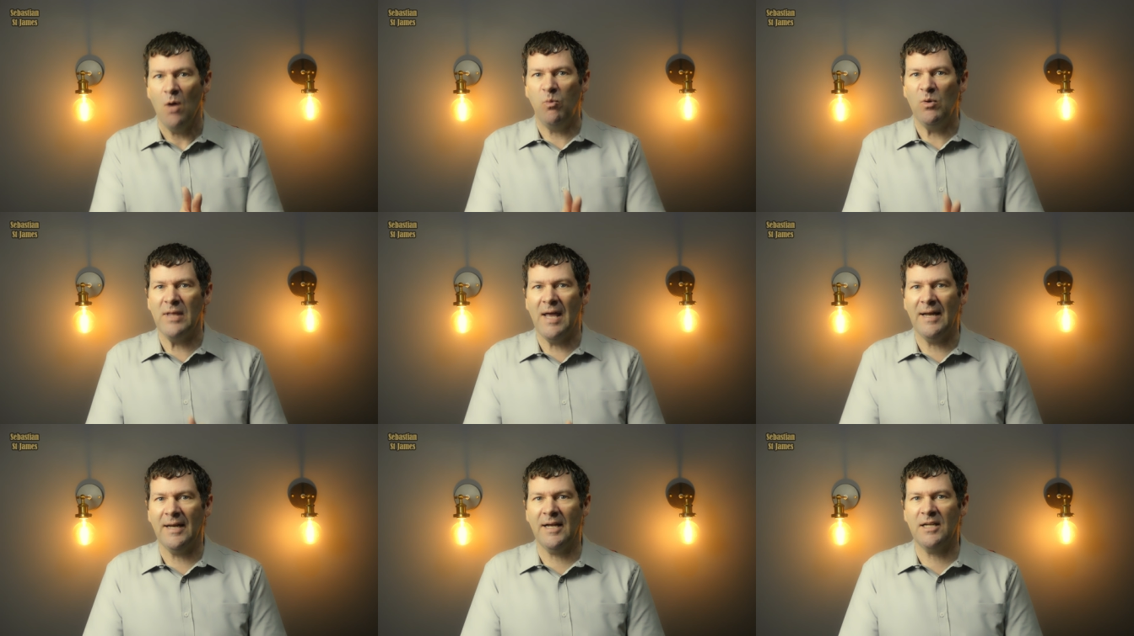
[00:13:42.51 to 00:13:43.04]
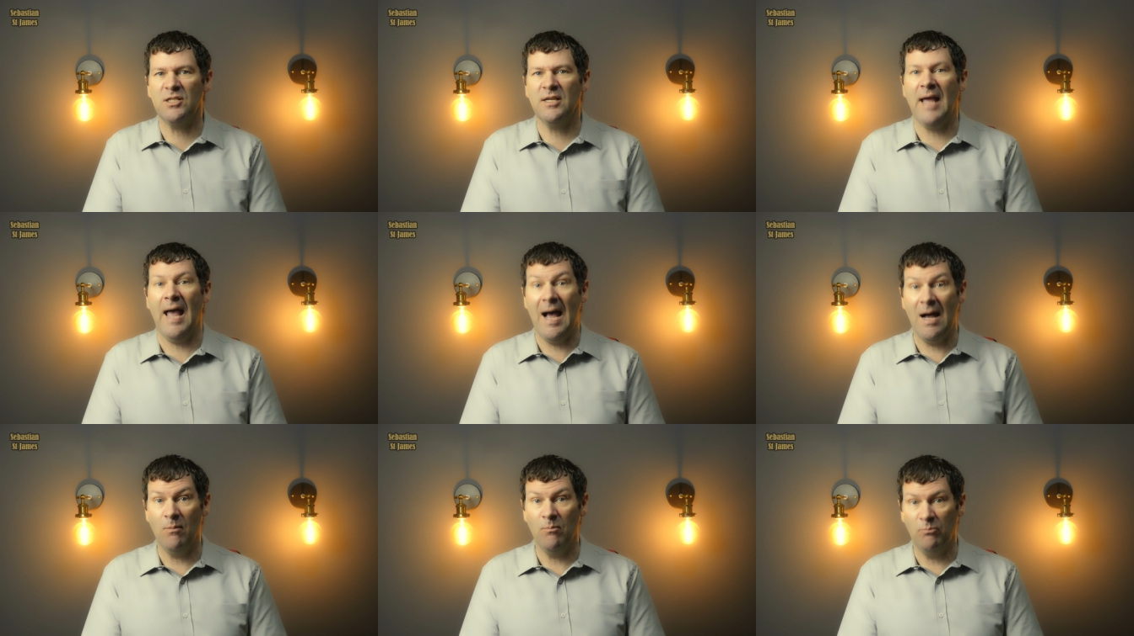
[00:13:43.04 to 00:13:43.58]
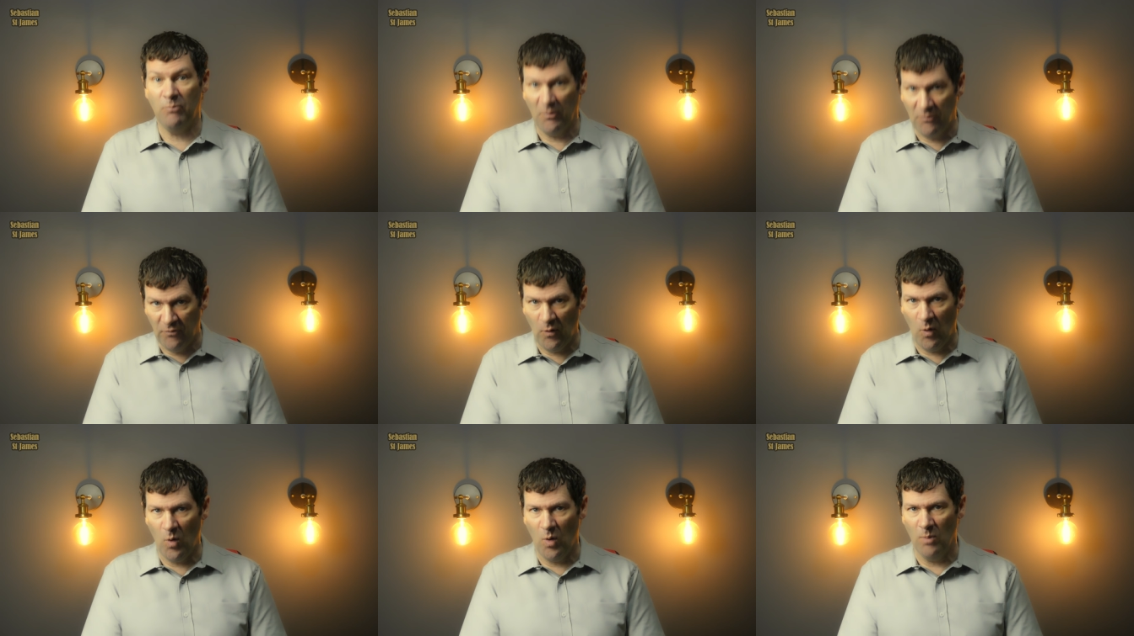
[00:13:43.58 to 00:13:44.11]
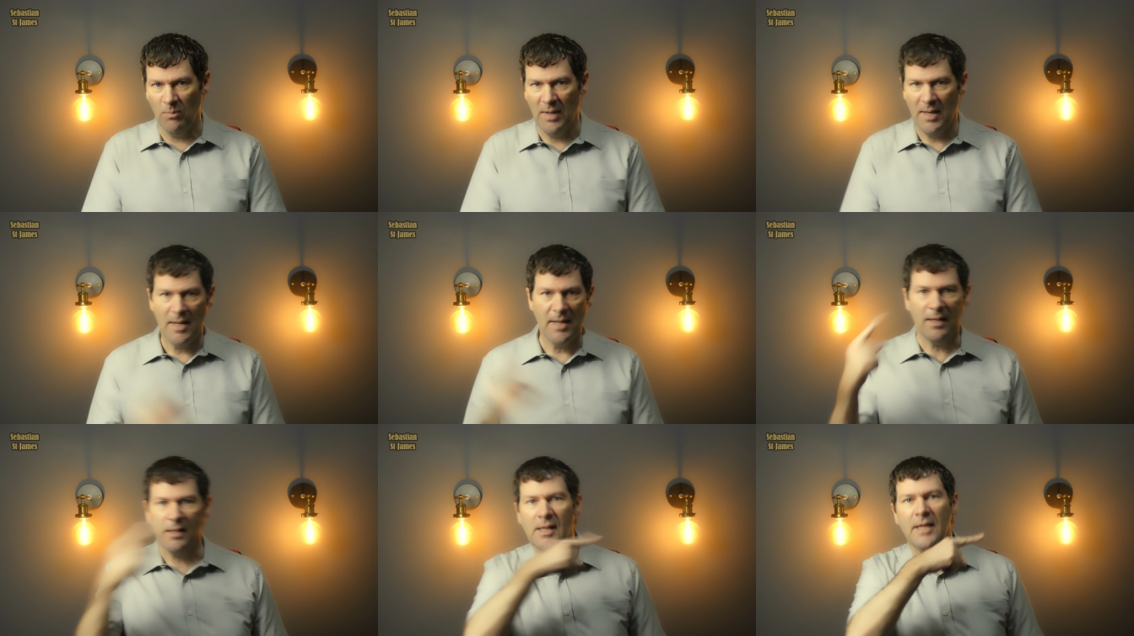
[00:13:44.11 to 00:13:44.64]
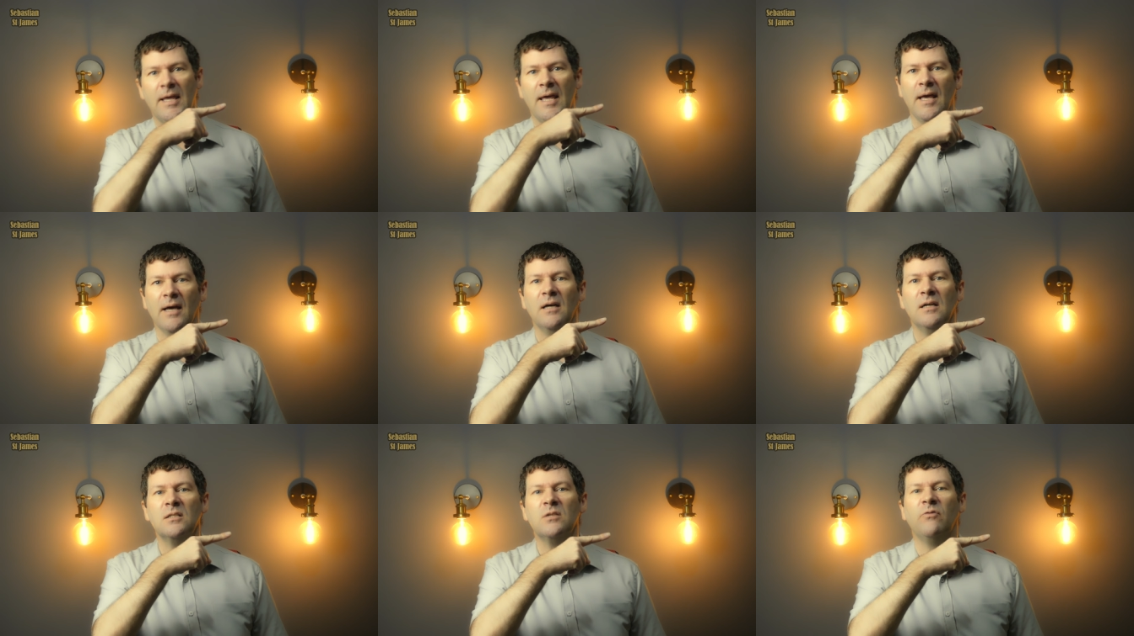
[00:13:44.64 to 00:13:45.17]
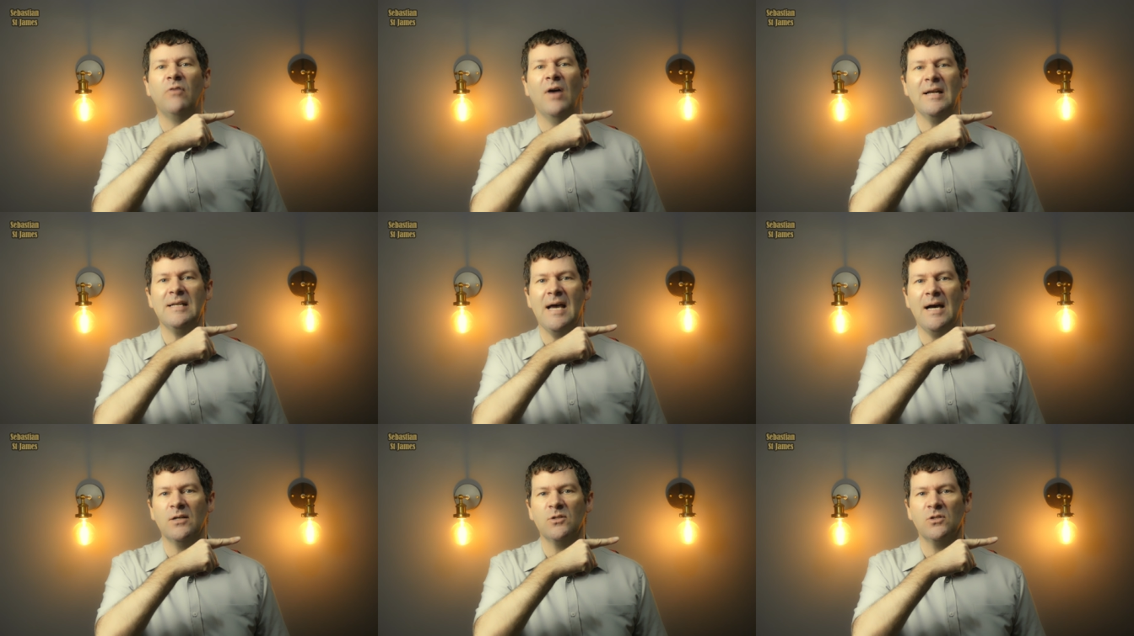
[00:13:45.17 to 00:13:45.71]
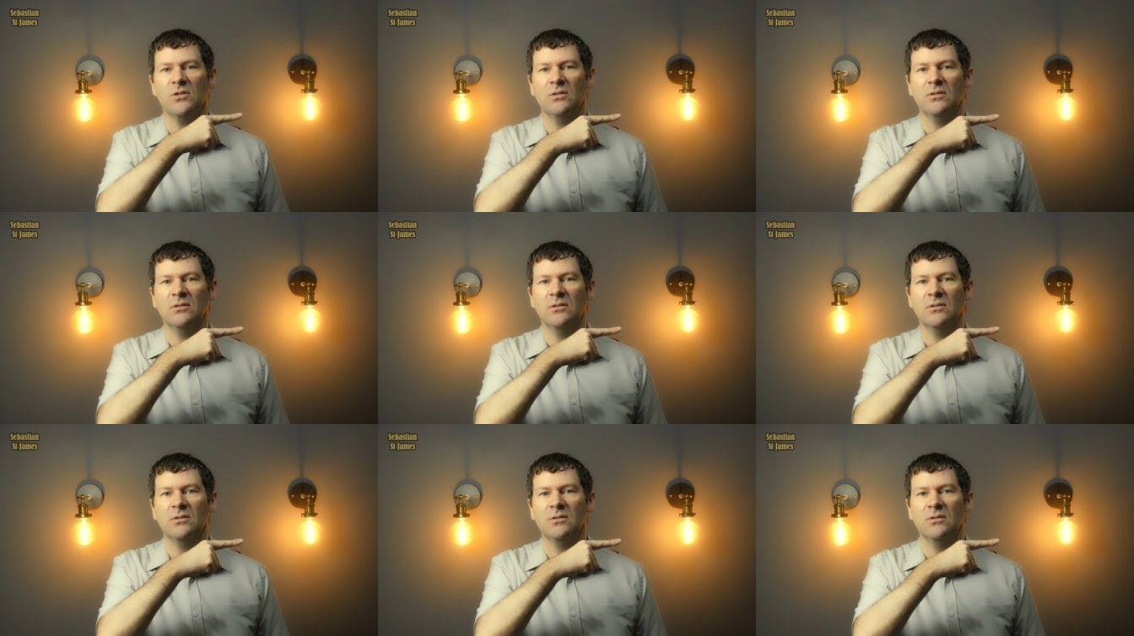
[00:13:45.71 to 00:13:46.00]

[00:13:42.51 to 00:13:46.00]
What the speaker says: Would that actually outperform? Click here to find out.